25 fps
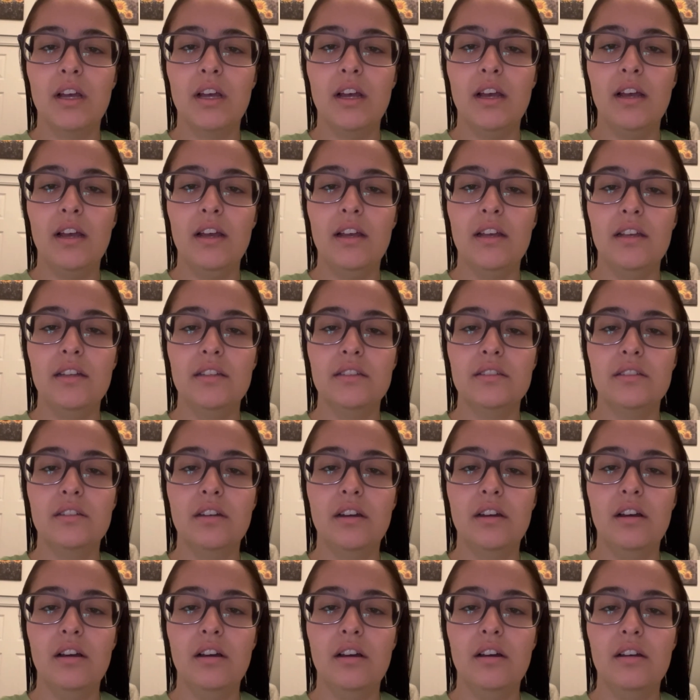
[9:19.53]
Hey
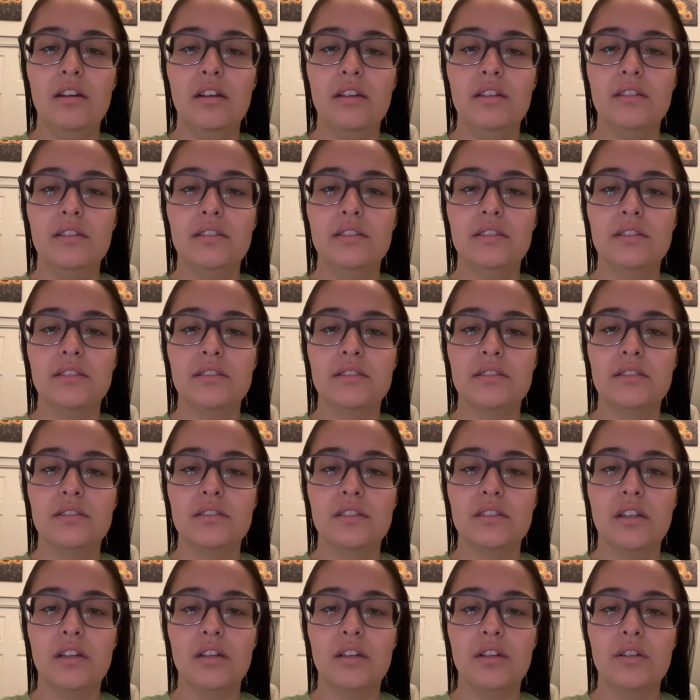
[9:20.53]
guys,
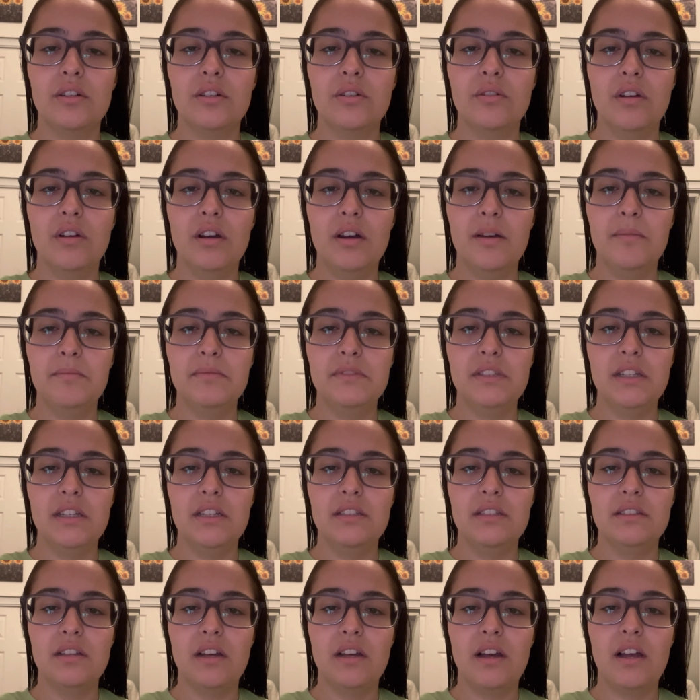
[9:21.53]
so
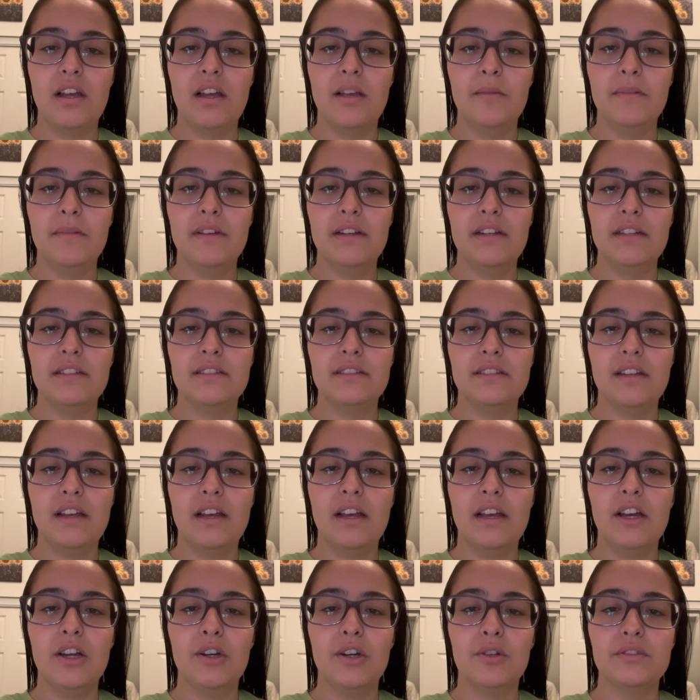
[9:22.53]
update time, it is
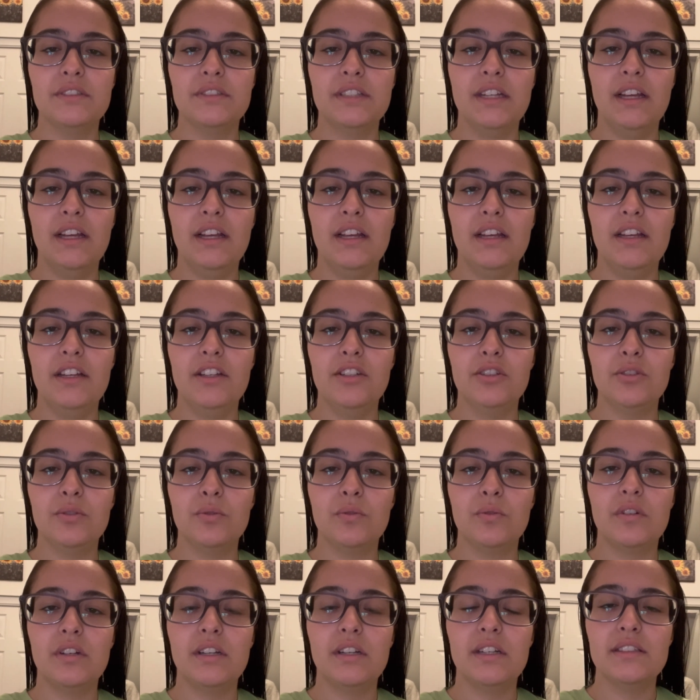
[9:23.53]
now
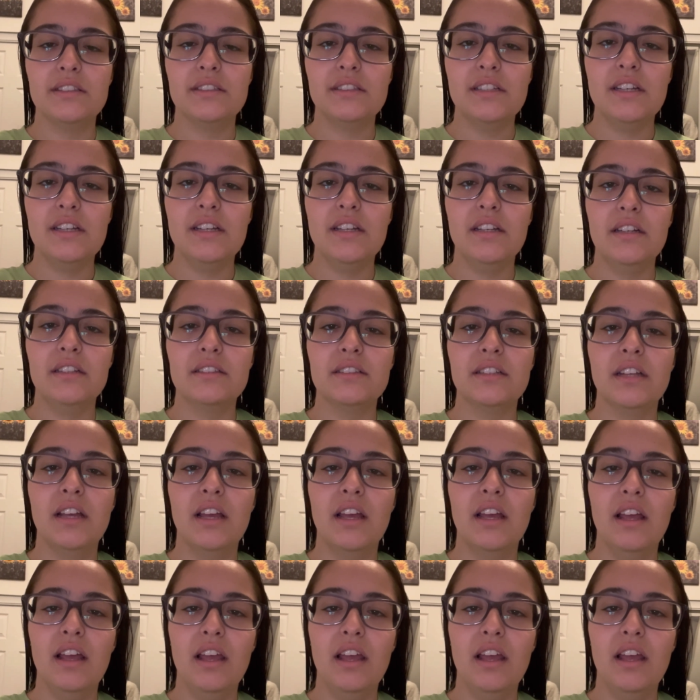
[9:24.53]
10:26,